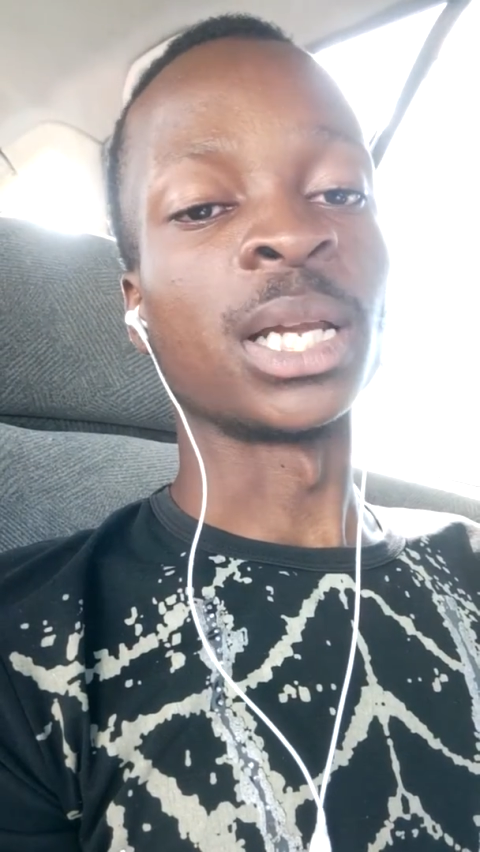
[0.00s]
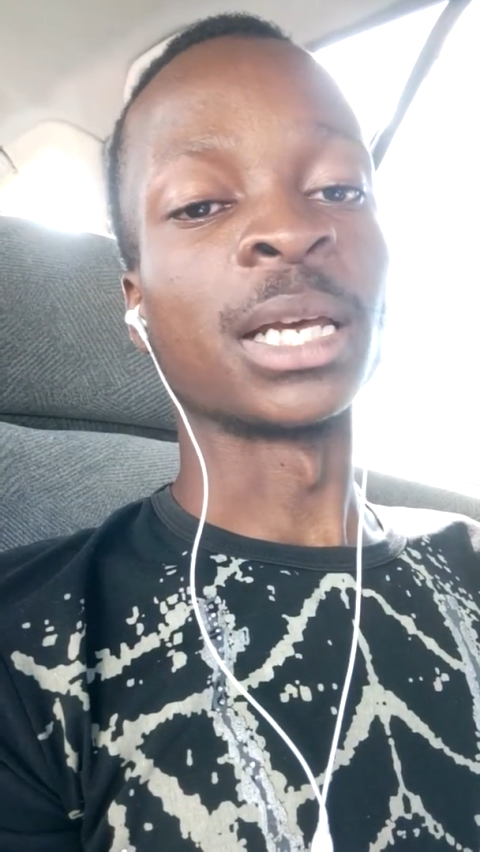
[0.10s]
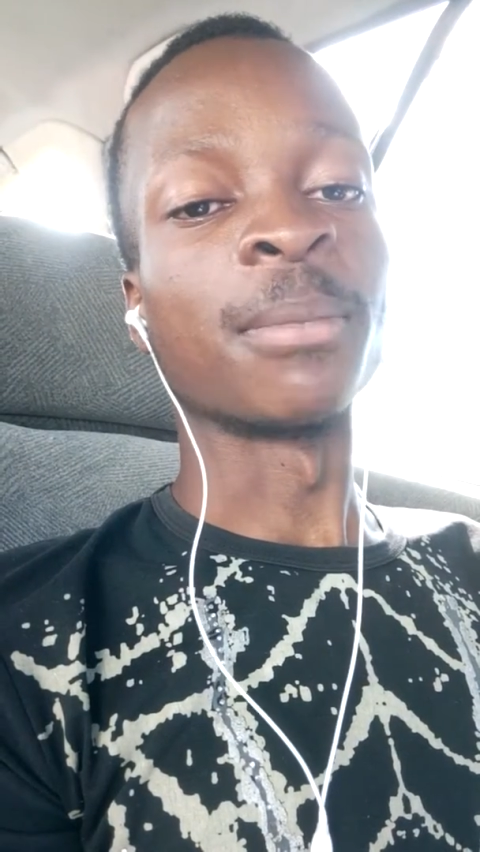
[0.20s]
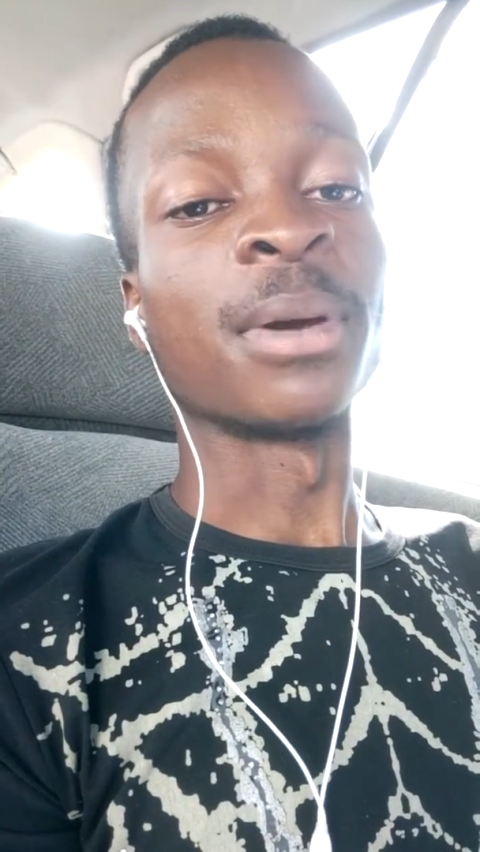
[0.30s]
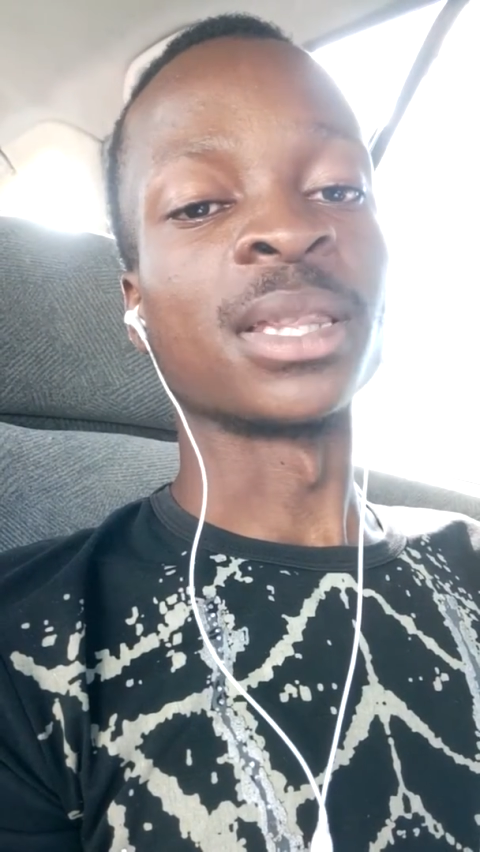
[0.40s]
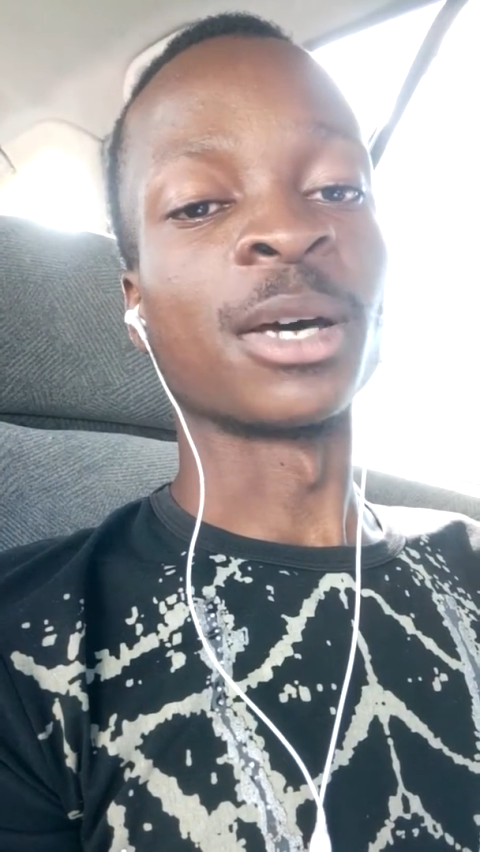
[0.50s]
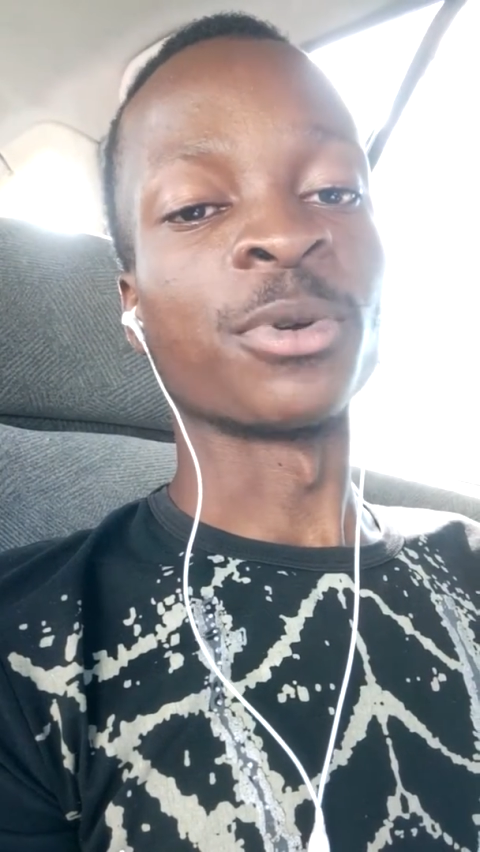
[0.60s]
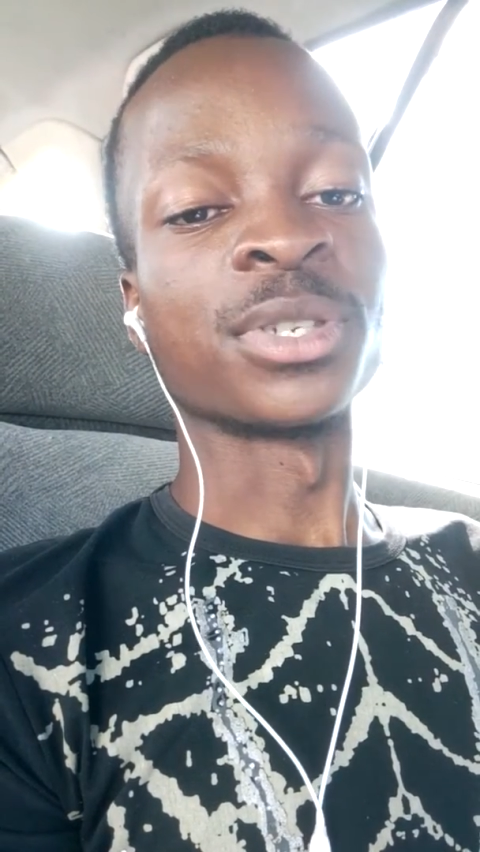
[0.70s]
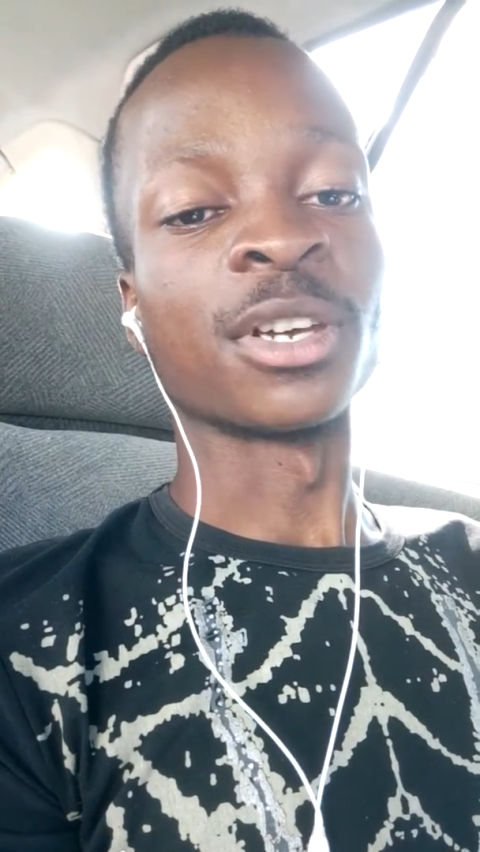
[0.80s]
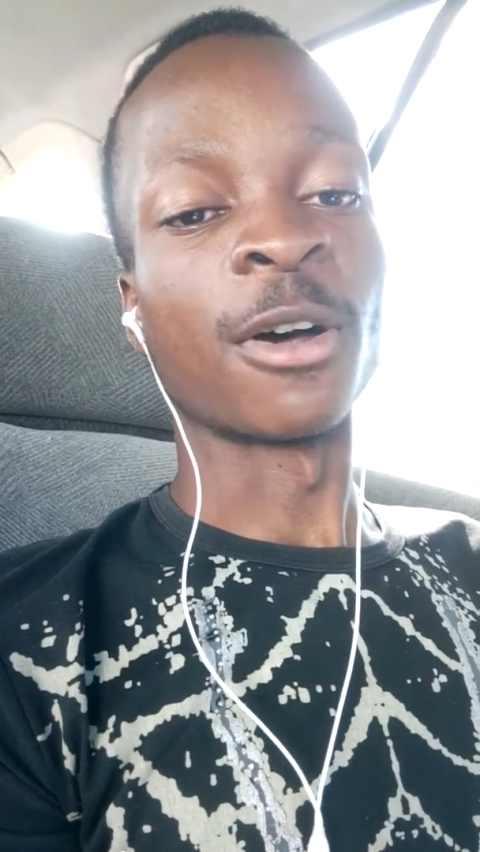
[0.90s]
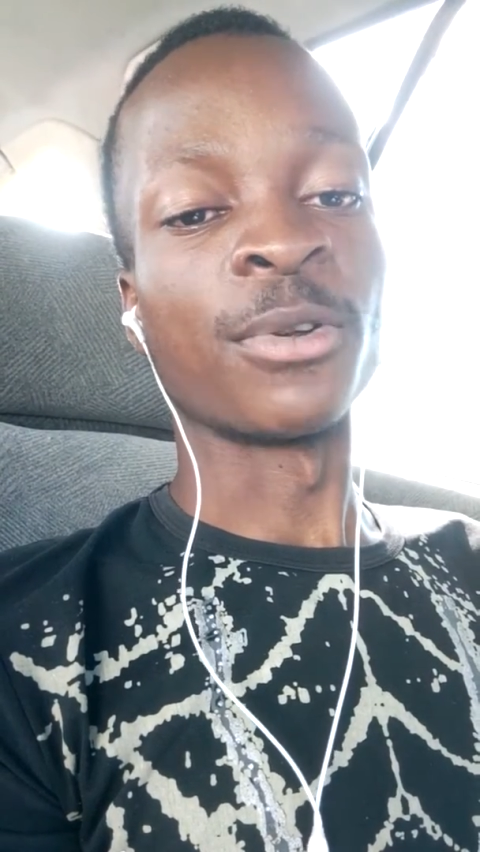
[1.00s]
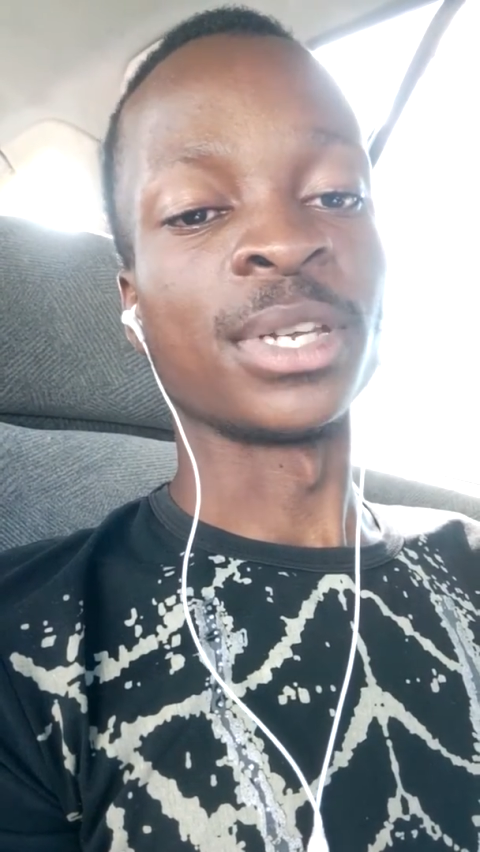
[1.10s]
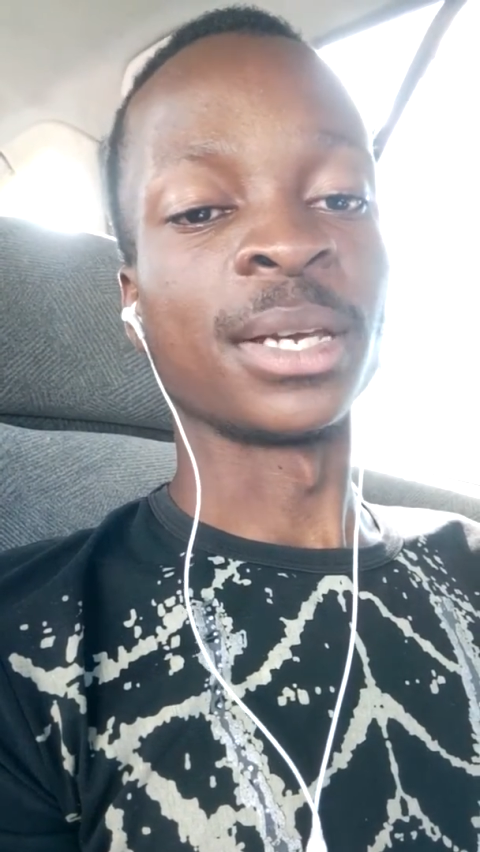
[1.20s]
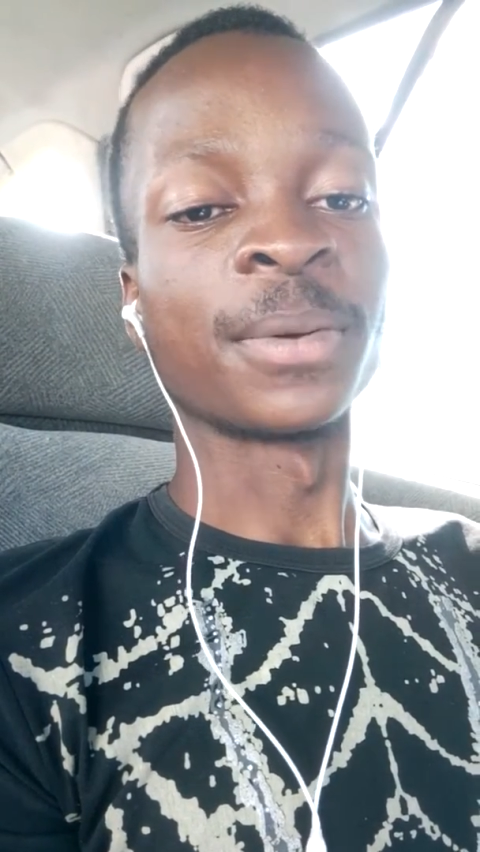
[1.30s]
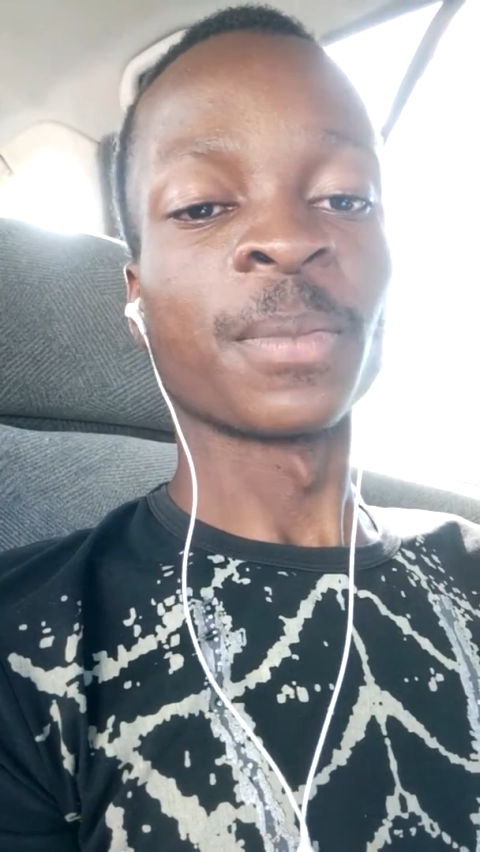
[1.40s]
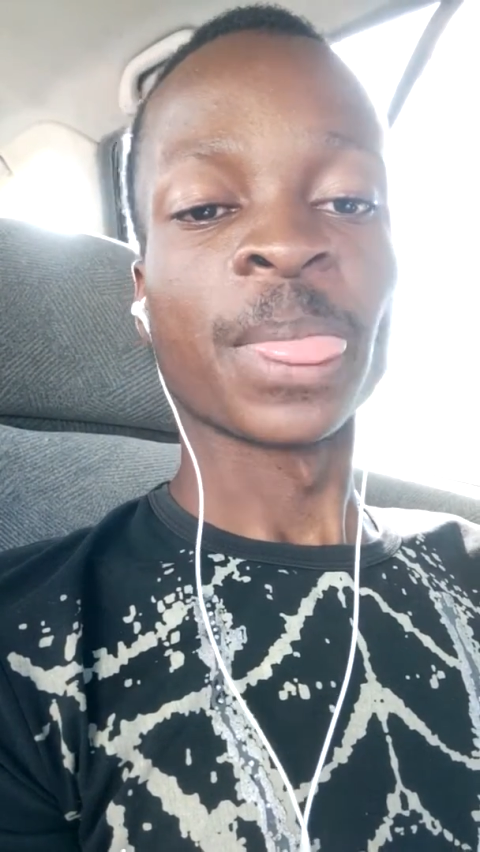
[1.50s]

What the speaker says: ligament that was surrounding